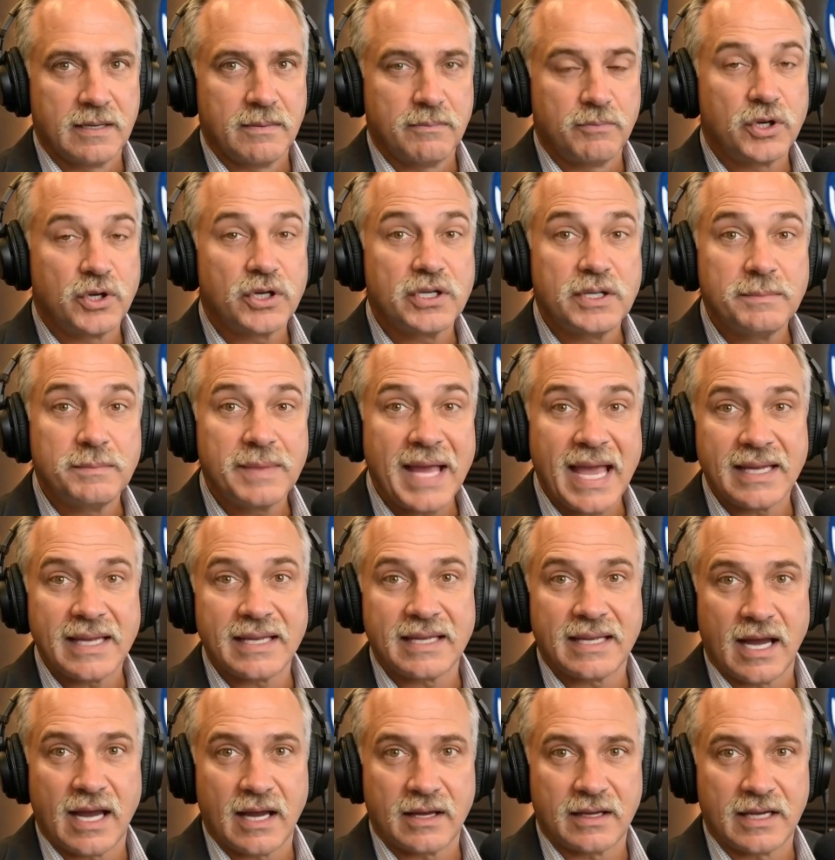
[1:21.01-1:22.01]
Bert
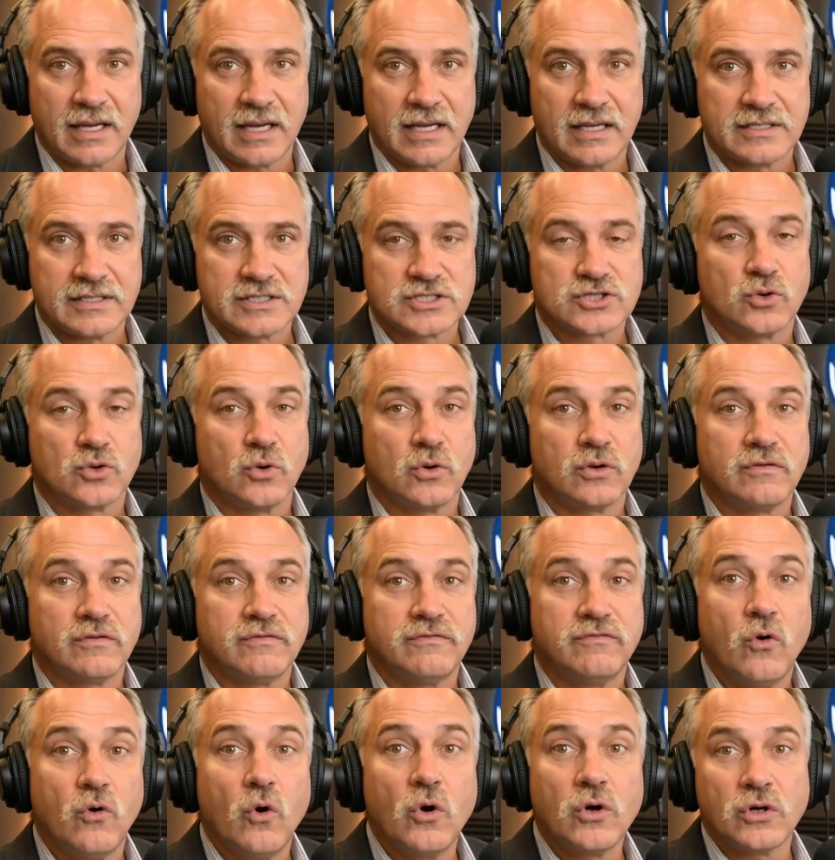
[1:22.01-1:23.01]
Patenaude scored
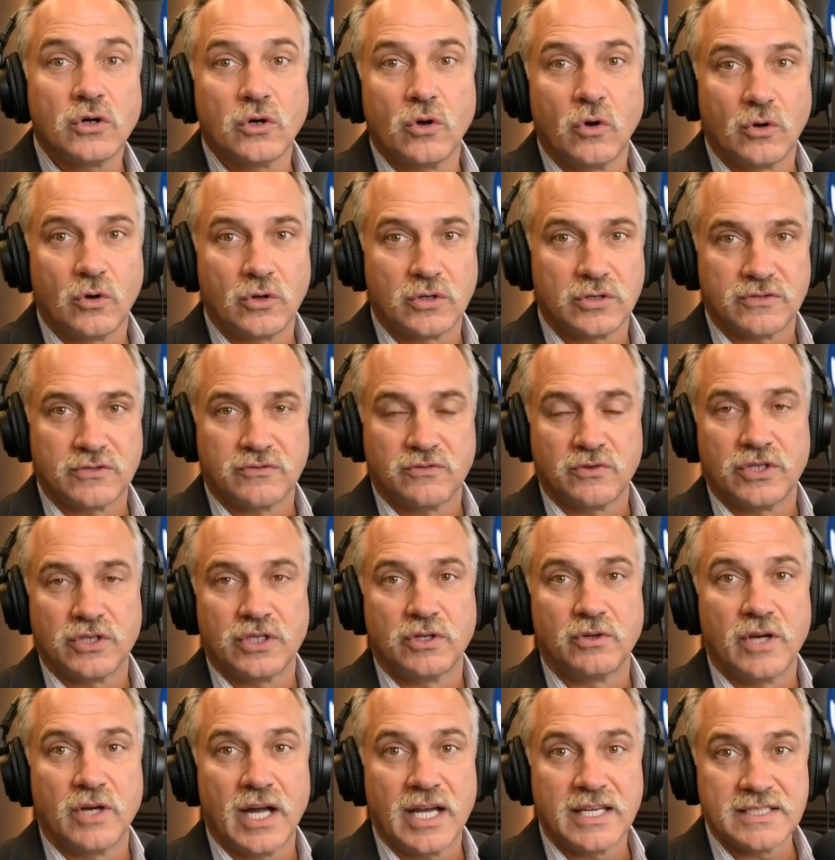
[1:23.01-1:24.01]
4 goals for the
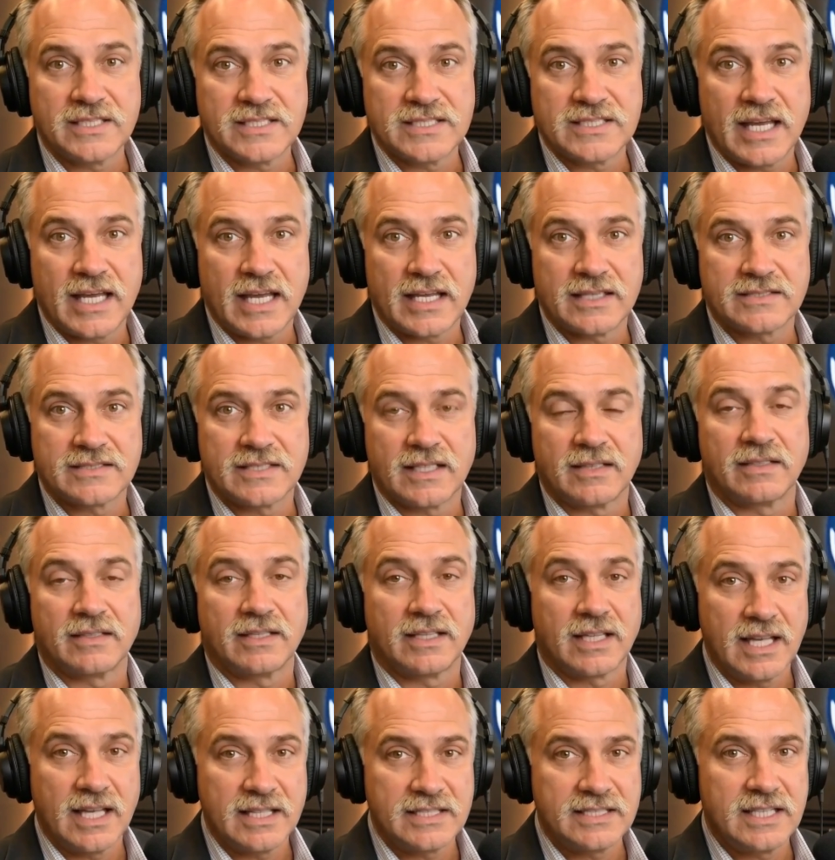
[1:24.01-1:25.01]
United States at the
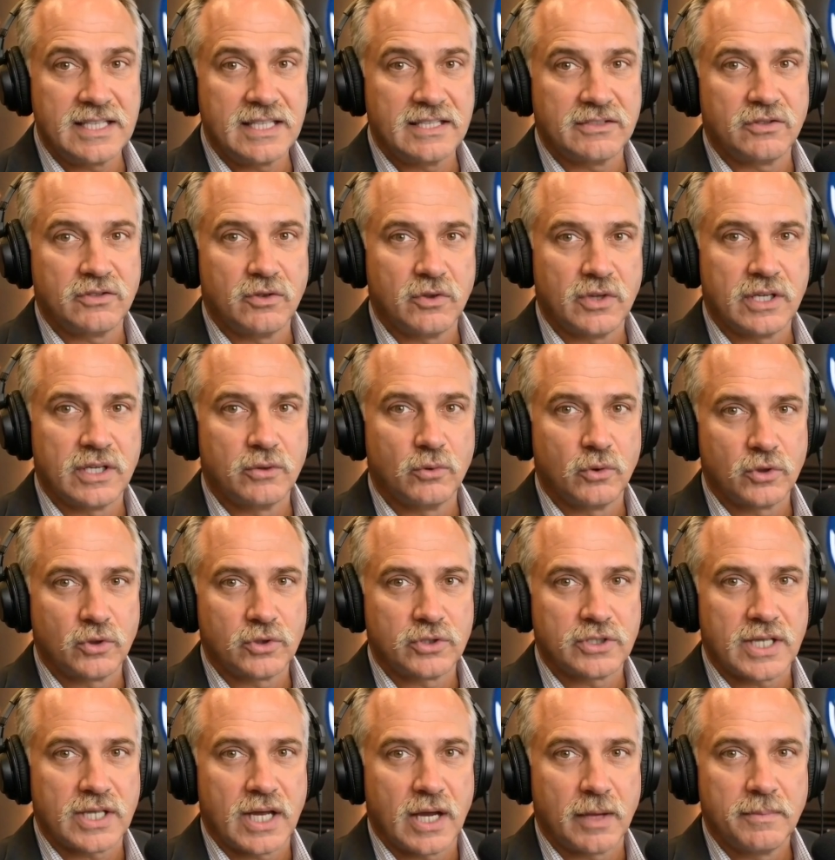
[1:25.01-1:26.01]
1930
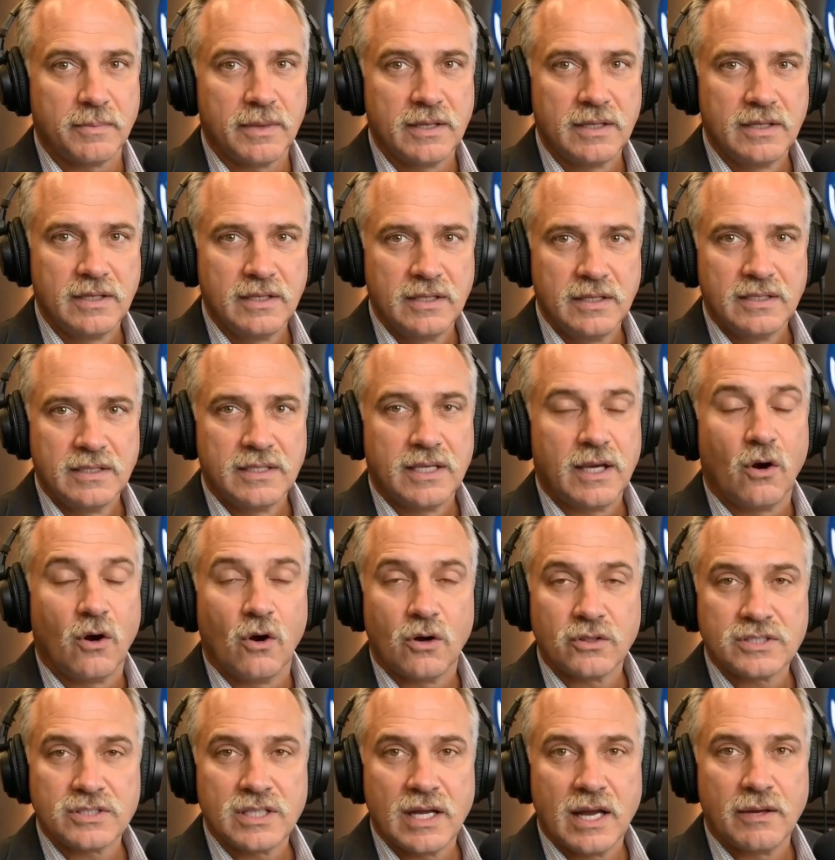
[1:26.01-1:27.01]
World Cup, the
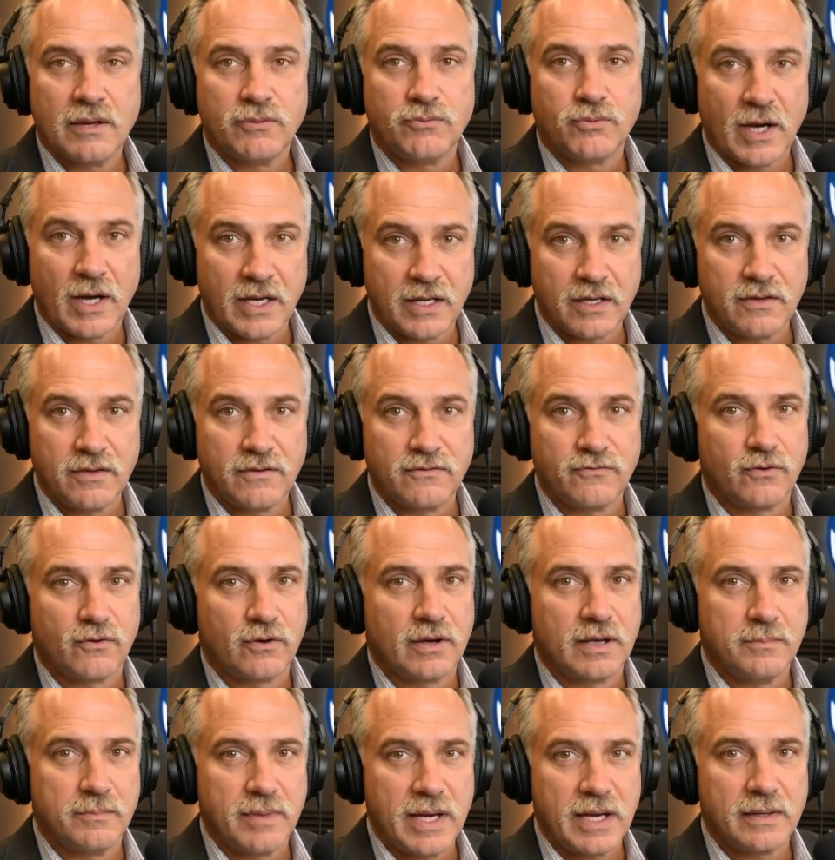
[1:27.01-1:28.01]
all-time record for
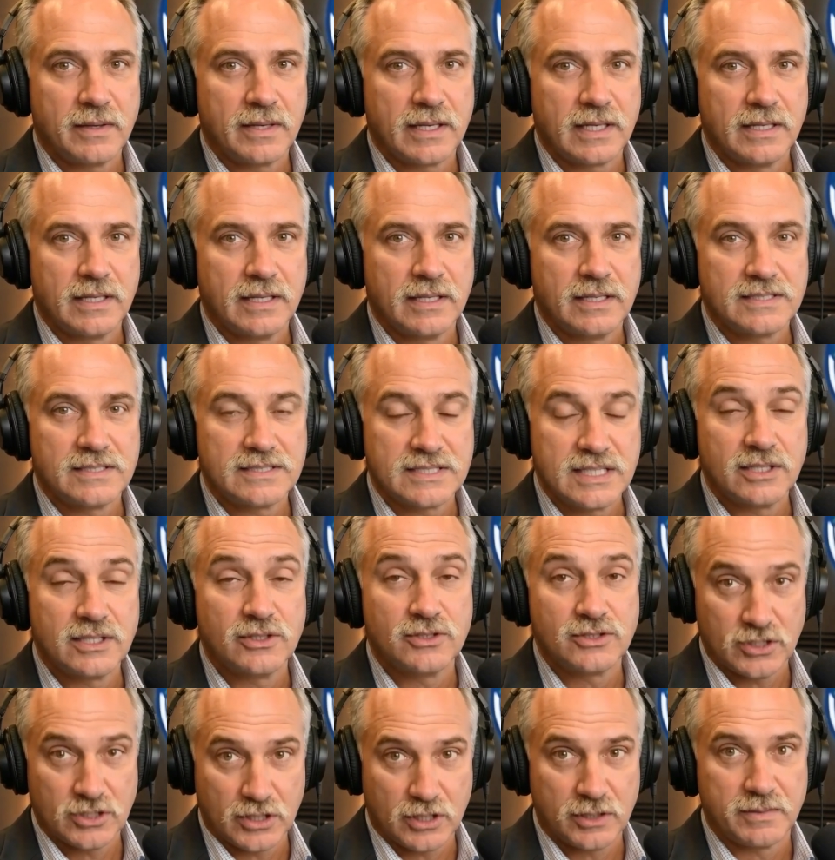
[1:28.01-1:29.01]
an American in a
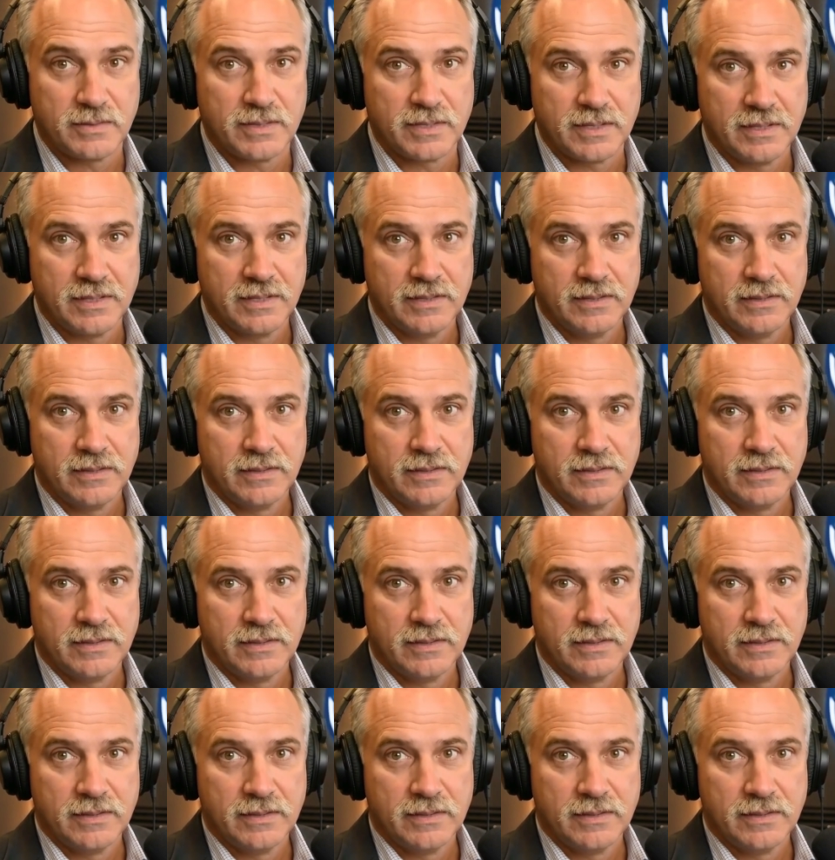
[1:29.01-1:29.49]
single tournament.